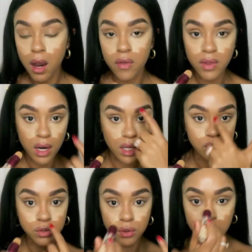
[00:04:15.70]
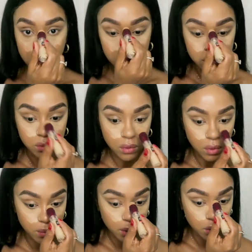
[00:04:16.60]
And then I like to do it on my